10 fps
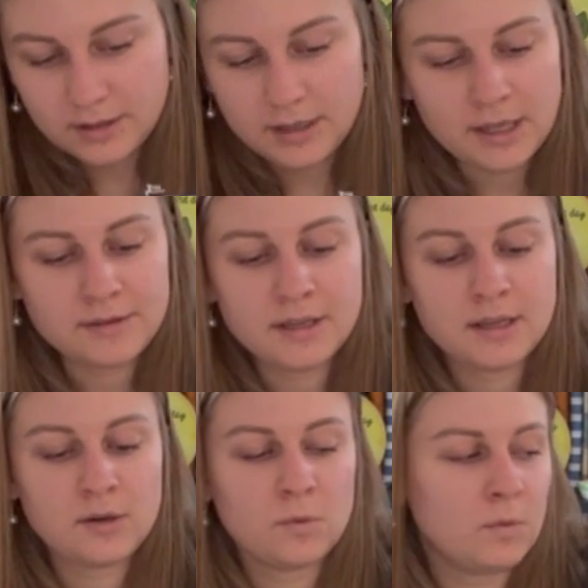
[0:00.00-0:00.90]
And
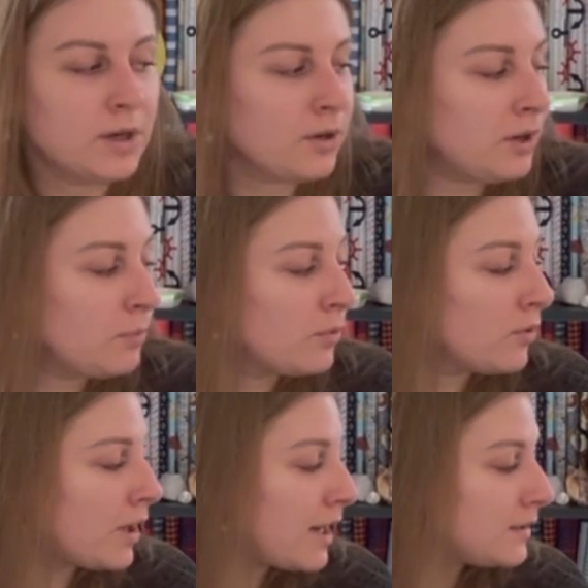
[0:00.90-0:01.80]
then we are gonna
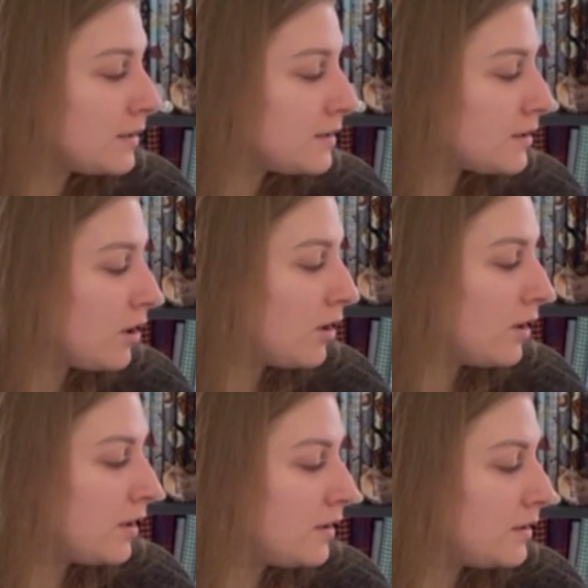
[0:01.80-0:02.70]
practice
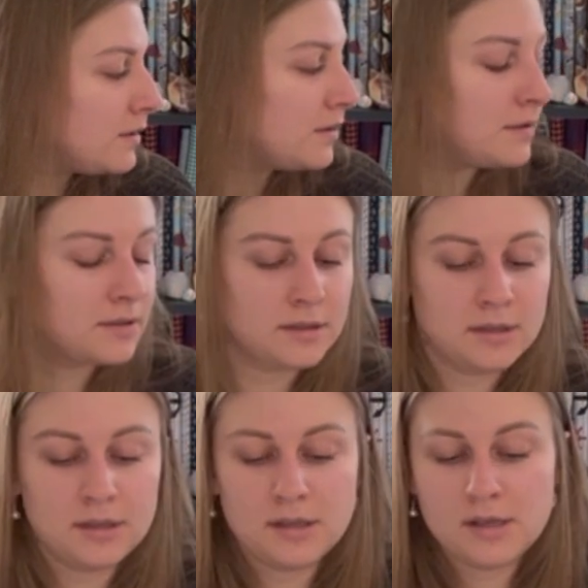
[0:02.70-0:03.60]
on
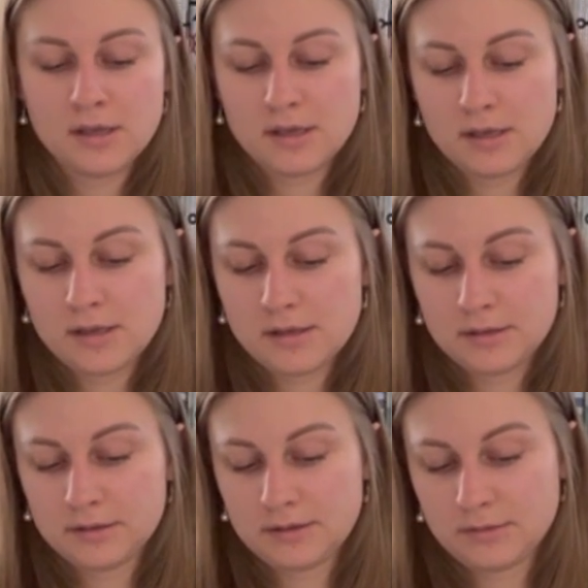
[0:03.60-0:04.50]

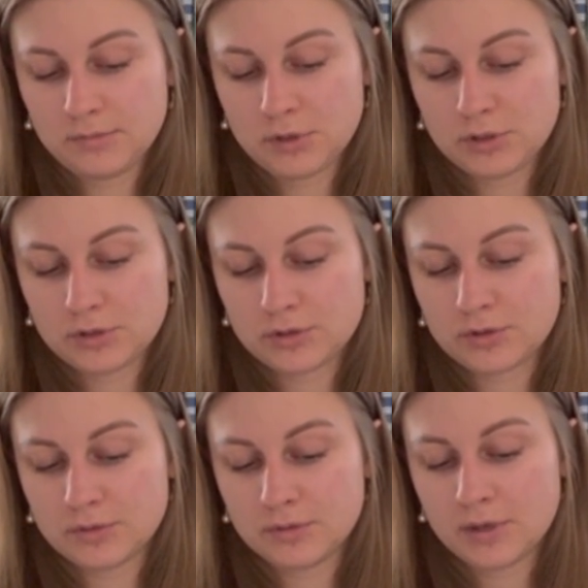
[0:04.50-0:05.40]
some
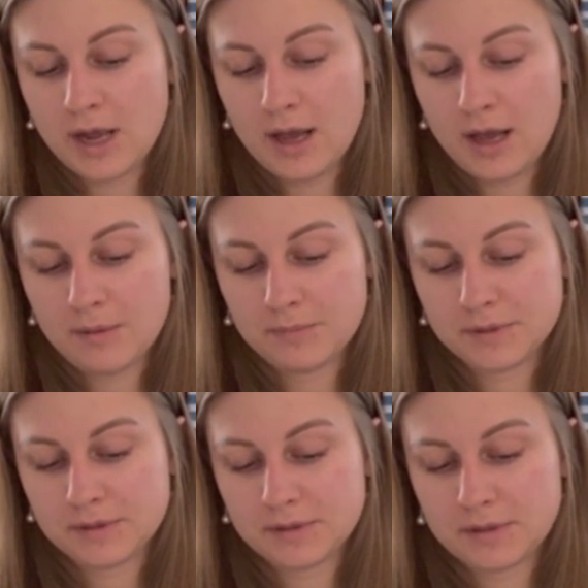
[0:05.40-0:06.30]

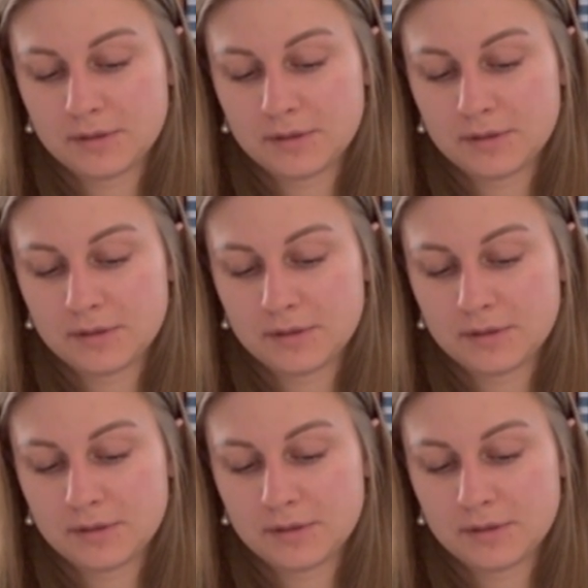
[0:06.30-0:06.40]
scraps.